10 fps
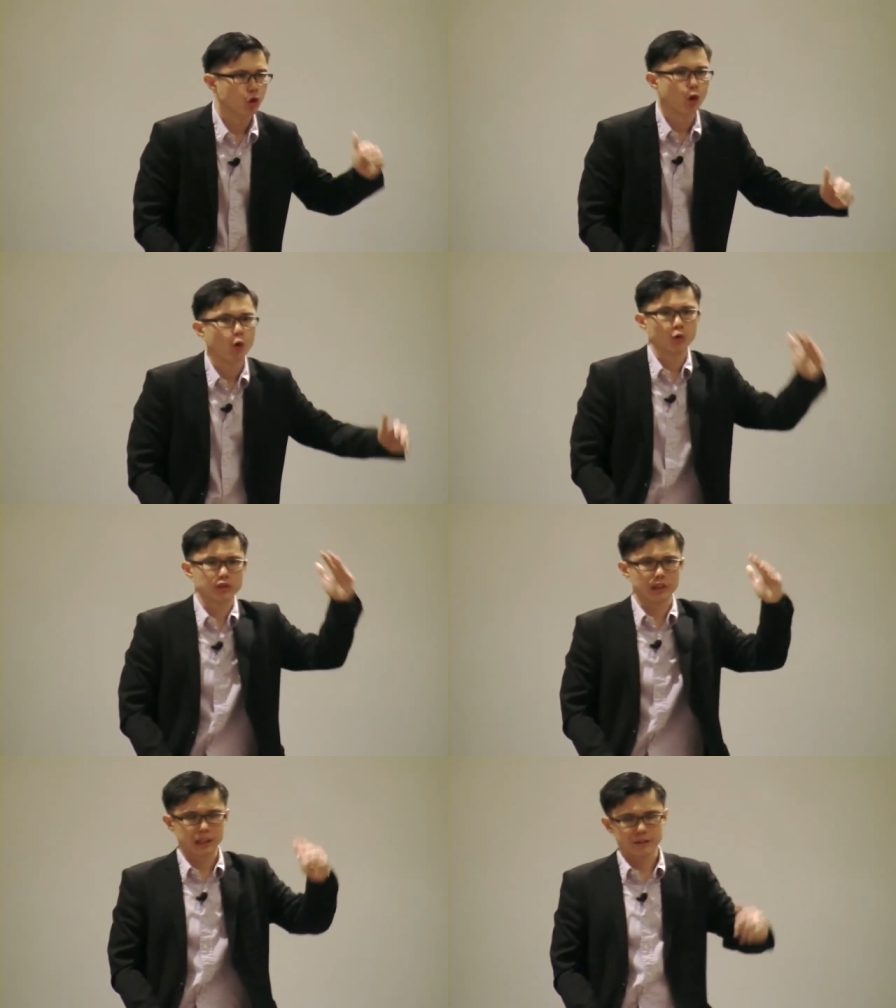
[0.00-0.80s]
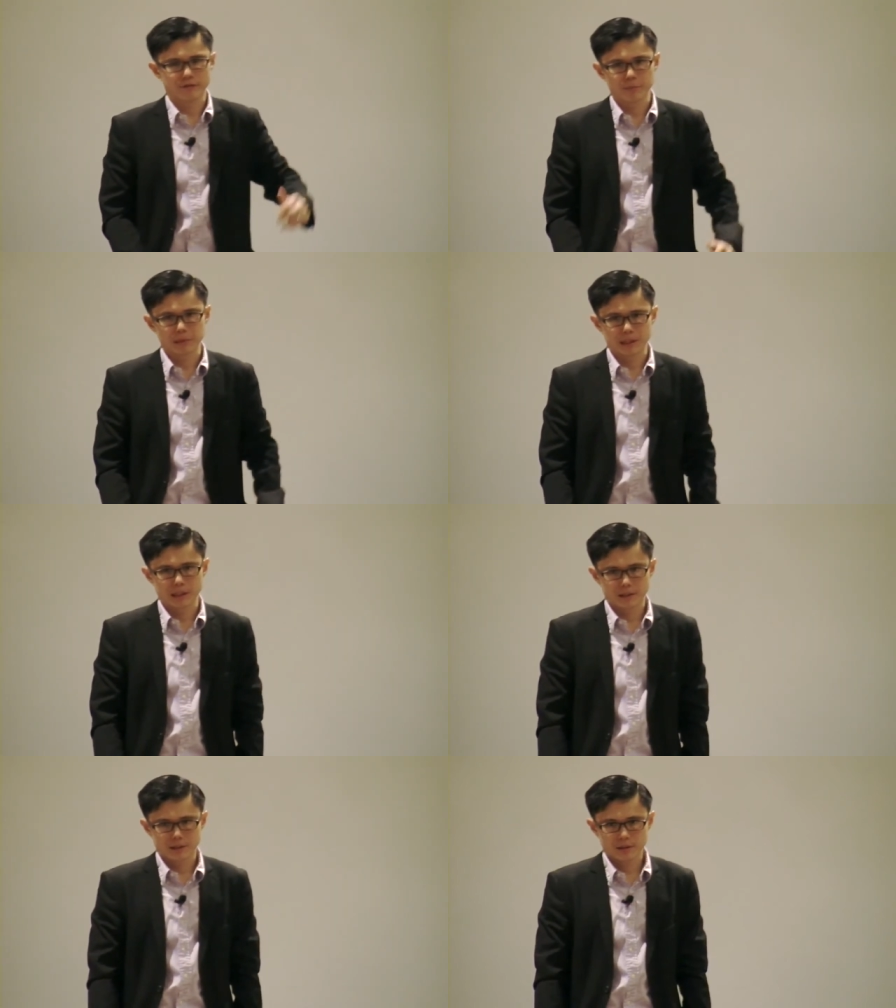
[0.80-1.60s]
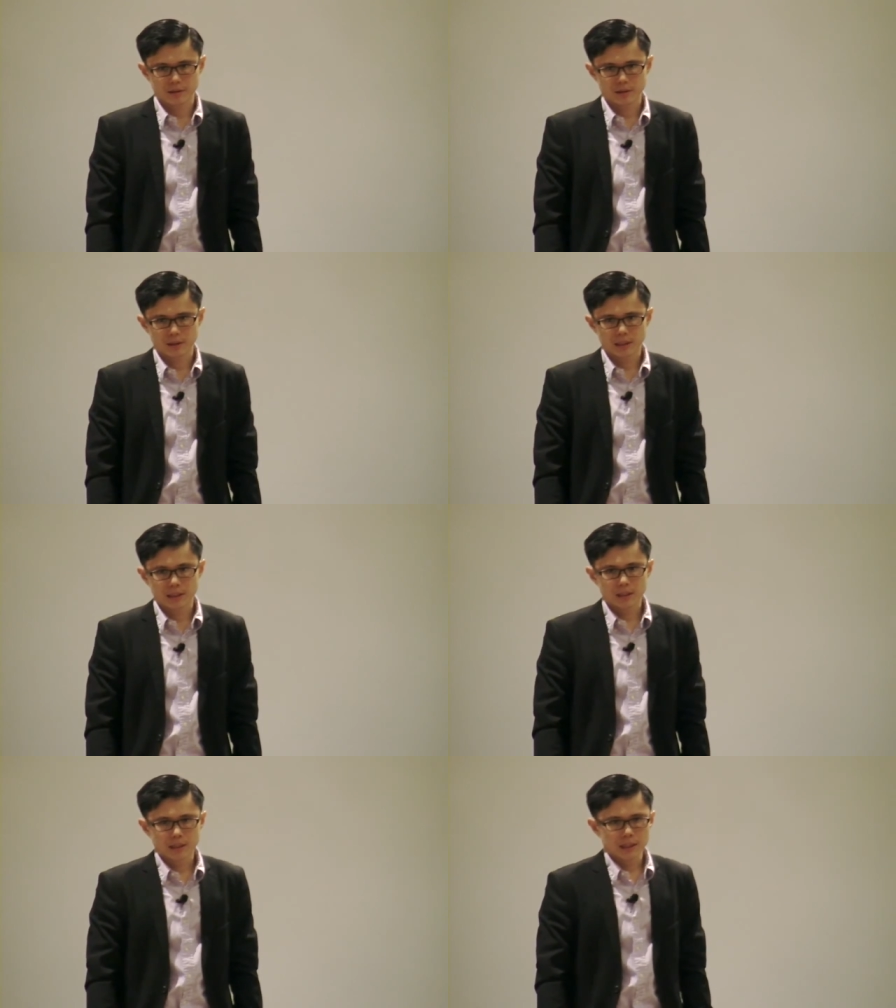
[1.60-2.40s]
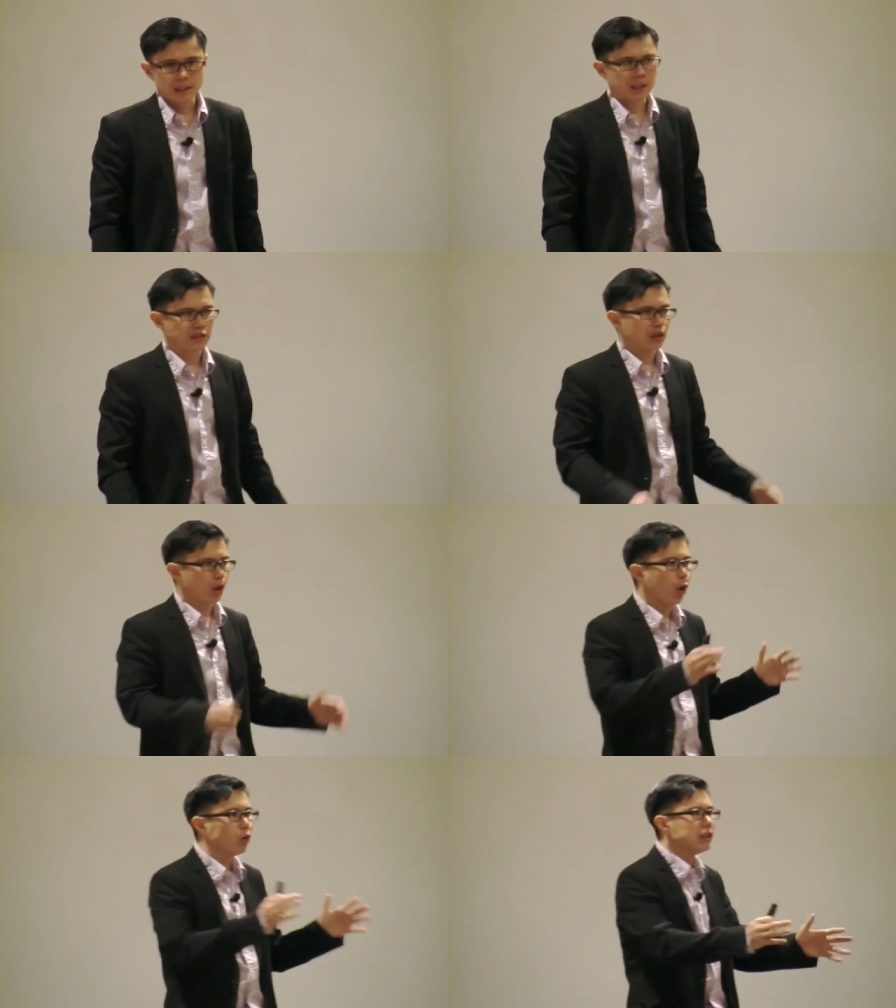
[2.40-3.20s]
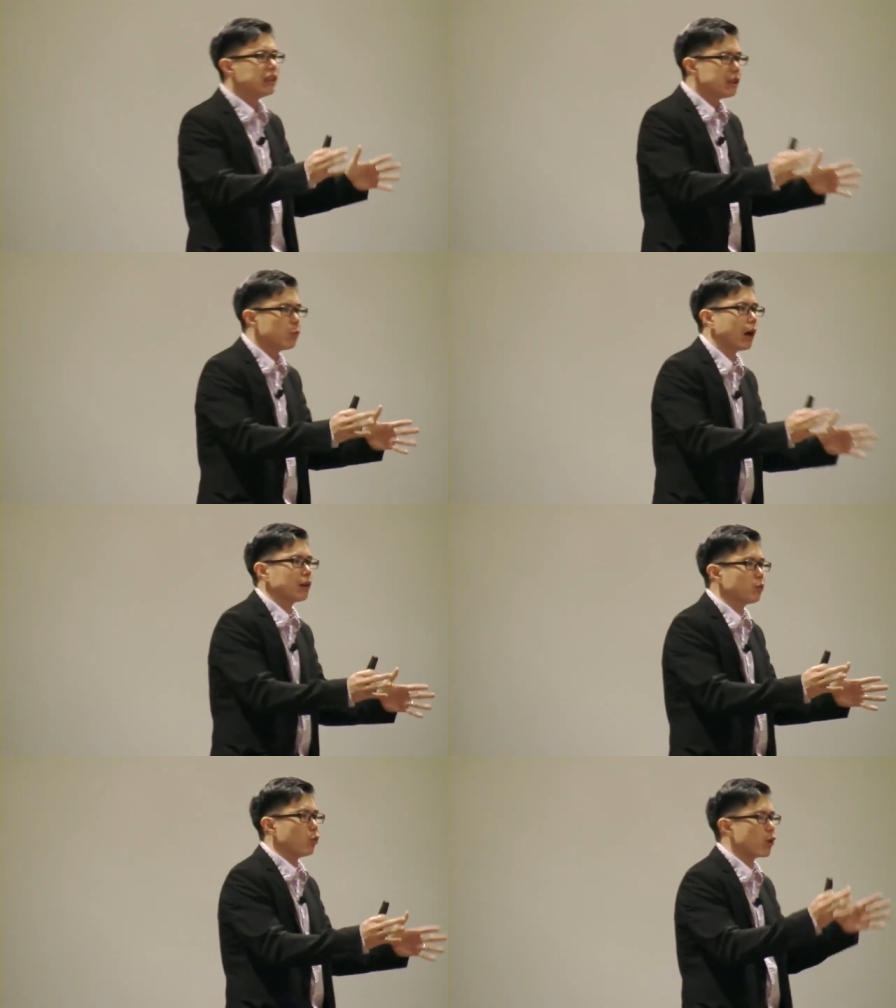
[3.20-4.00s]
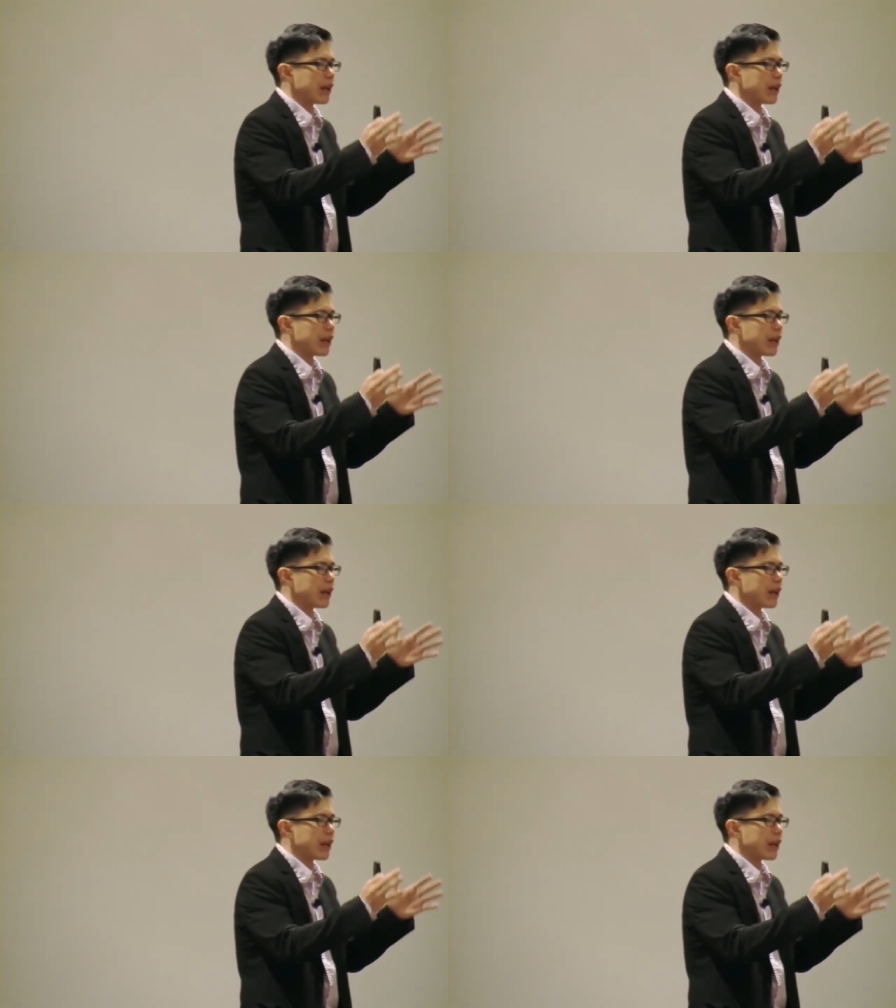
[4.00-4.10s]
rose again from the dead. He's the only one who